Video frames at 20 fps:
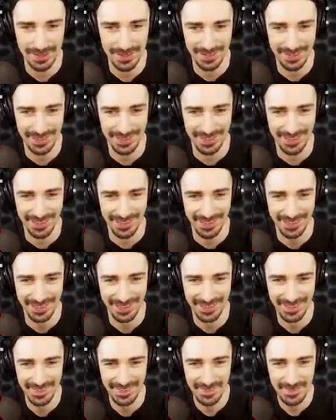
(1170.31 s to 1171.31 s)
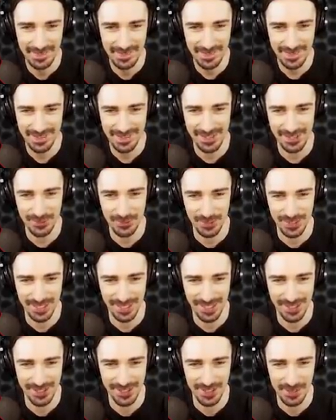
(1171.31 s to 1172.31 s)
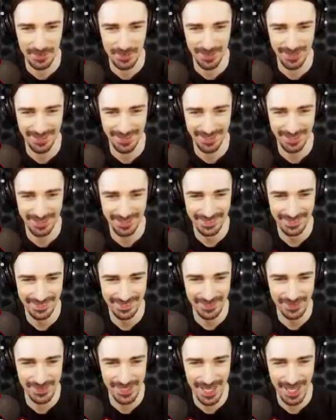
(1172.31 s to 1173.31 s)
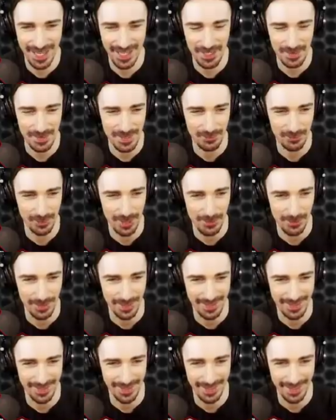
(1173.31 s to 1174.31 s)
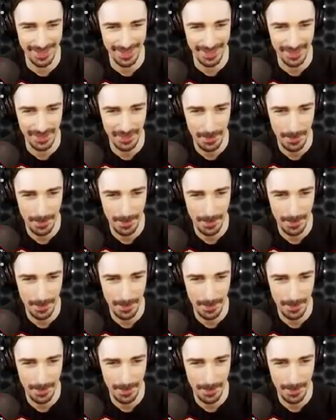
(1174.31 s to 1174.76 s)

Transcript: Oh, How did I steal it? Because you were touching me. You tagged me right when I got it.